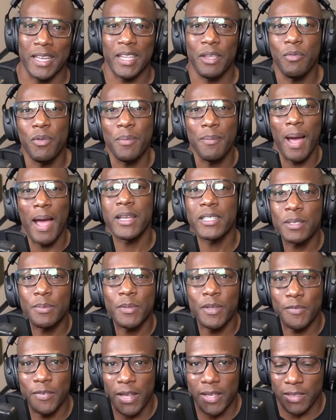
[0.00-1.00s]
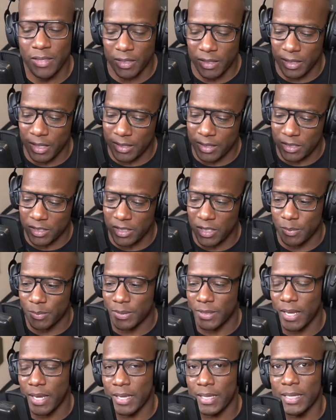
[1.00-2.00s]
He reminds me of like the
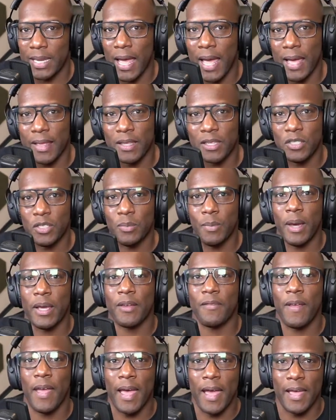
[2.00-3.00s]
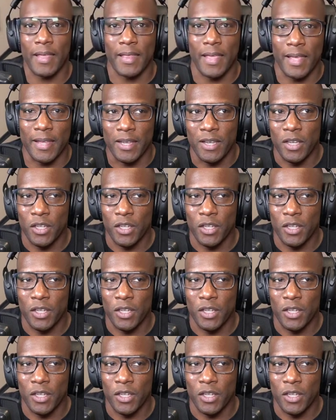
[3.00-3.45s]
cheapskate dad that you might have had that